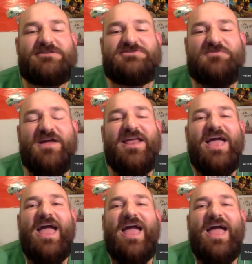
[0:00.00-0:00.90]
to it,
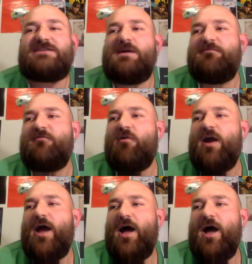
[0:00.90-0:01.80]
except
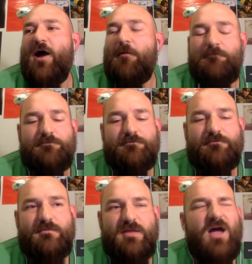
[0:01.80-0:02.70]
for
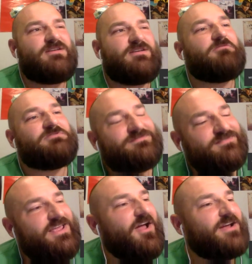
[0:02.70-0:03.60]
I was
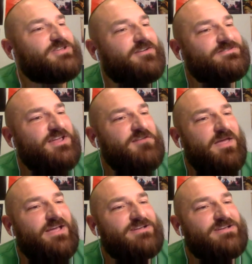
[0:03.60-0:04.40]
going to make a